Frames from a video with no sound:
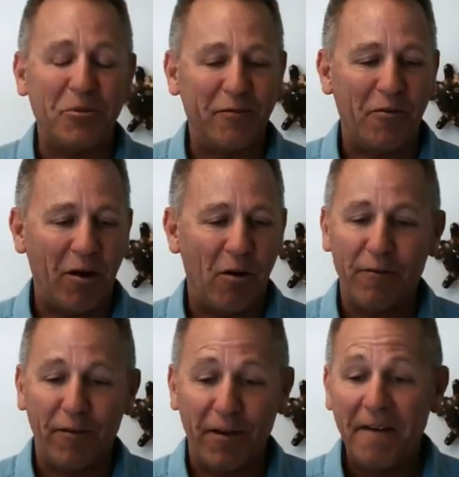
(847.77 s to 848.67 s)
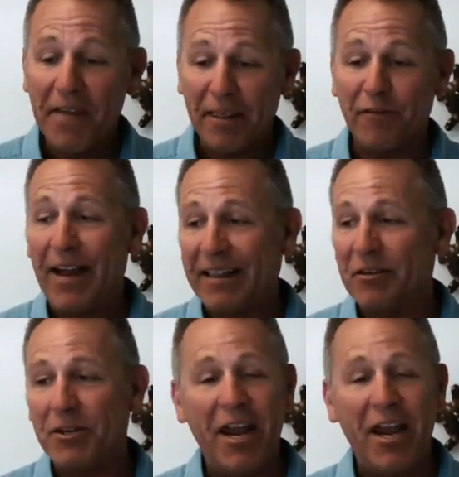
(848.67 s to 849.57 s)
word for it, over the fact that
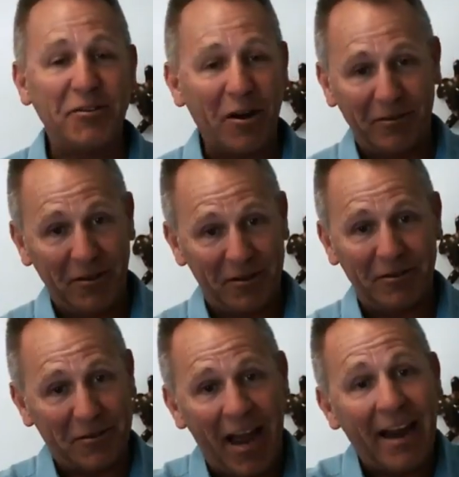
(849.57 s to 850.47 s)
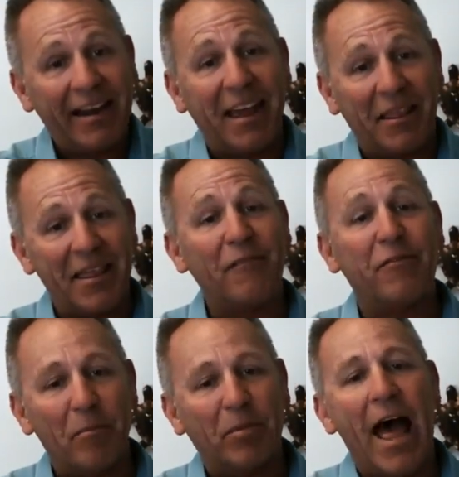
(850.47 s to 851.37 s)
we changed our little sidekick thing
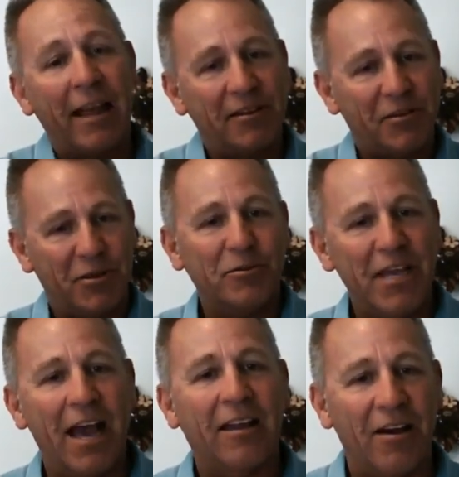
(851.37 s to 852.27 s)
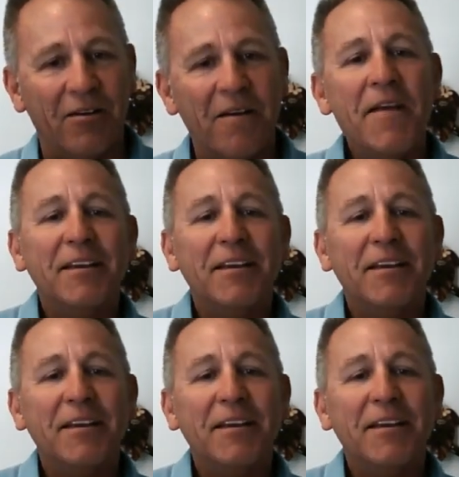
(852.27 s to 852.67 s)
from black to yellow.